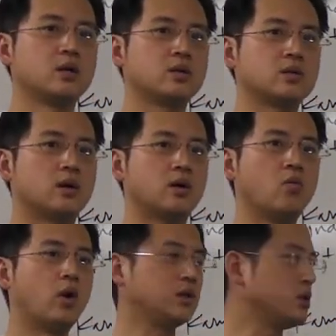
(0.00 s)
So
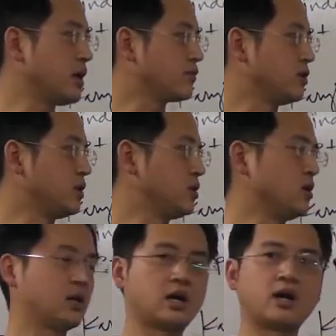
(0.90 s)
what do you have to do?
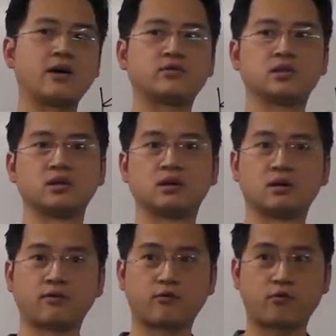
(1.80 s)
You kind of have to
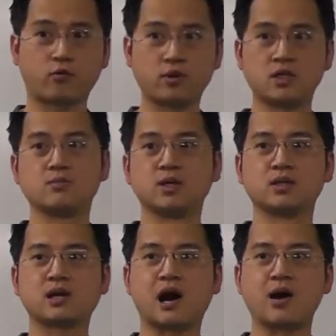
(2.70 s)
freeze them in
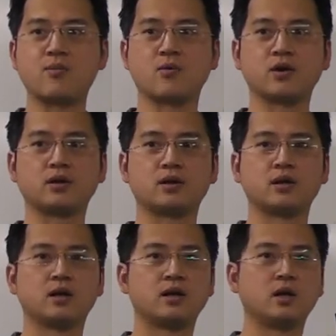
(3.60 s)
time, right?
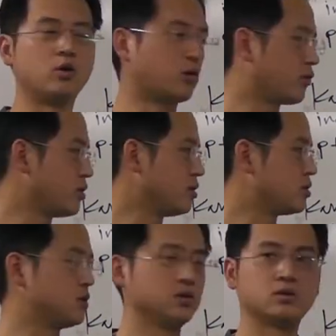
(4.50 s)
In order for you
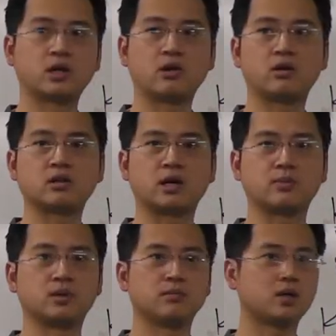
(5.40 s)
to do
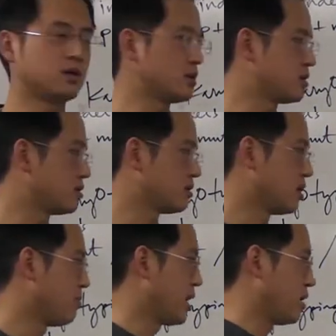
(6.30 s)
karyotyping, because
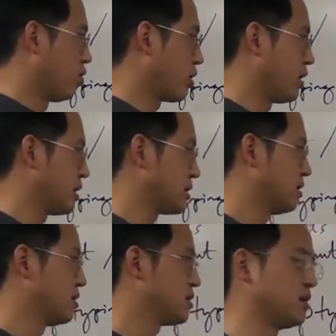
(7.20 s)
it might organize like
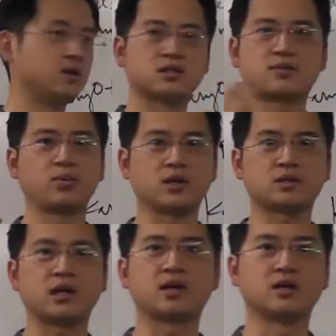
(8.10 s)
this, and in a split
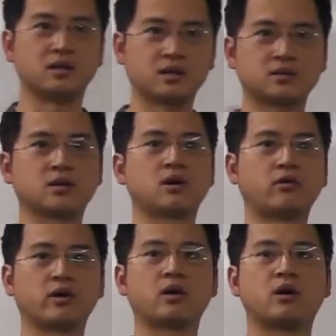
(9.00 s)
second, it's
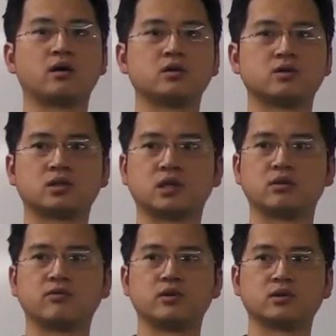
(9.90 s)
already gone into cell
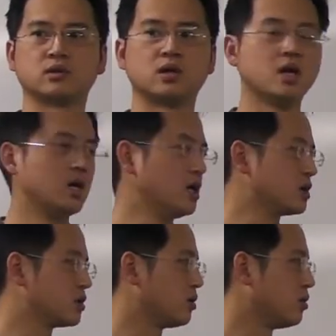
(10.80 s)
division.
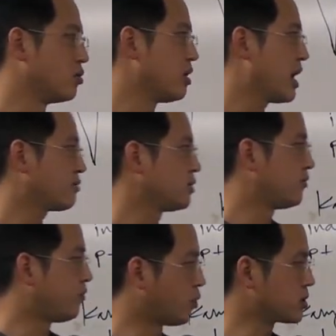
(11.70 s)
So you have to
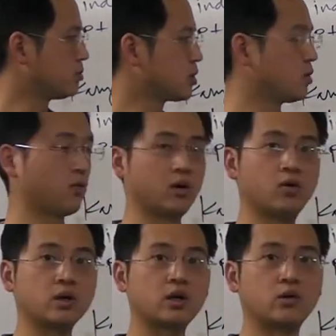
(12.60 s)
force them to grow
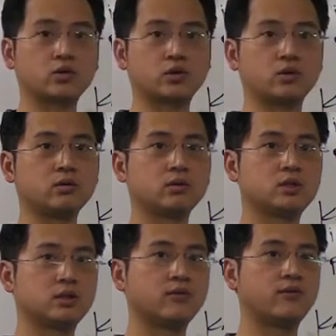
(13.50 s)
in culture,
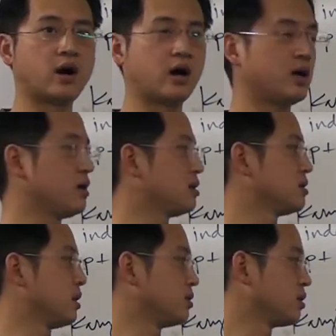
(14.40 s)
to divide,
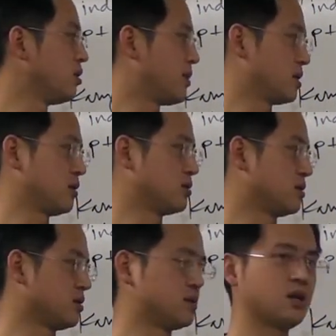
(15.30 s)
to undergo
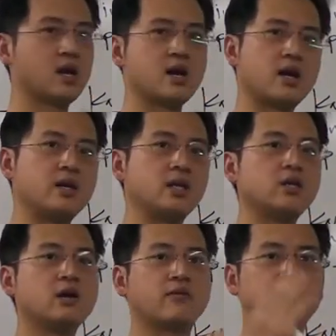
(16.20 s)
mitosis, and then
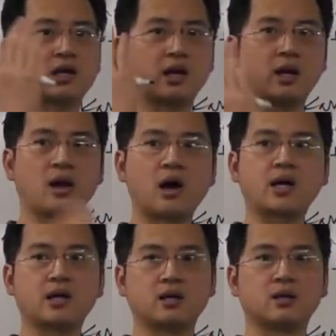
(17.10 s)
you have to kind of
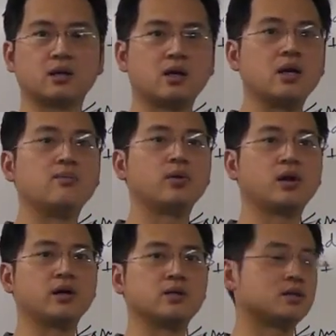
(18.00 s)
lock it in
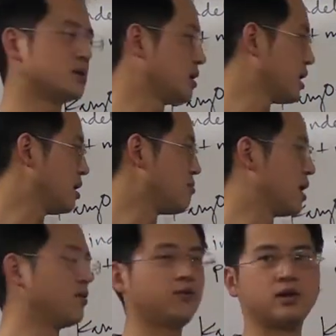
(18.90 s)
place in
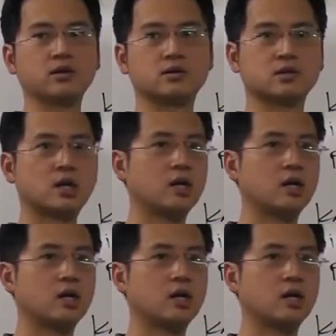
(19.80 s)
metaphase.